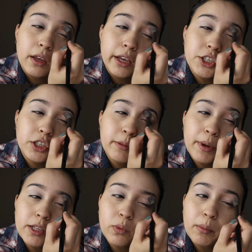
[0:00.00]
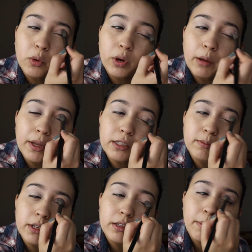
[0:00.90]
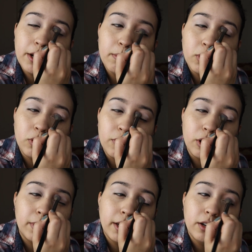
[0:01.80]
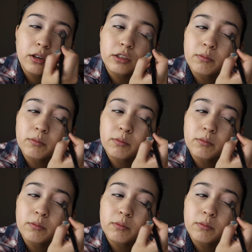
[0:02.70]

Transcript: It just depends what mood I'm in. Sometimes I'm in the mood for a blender.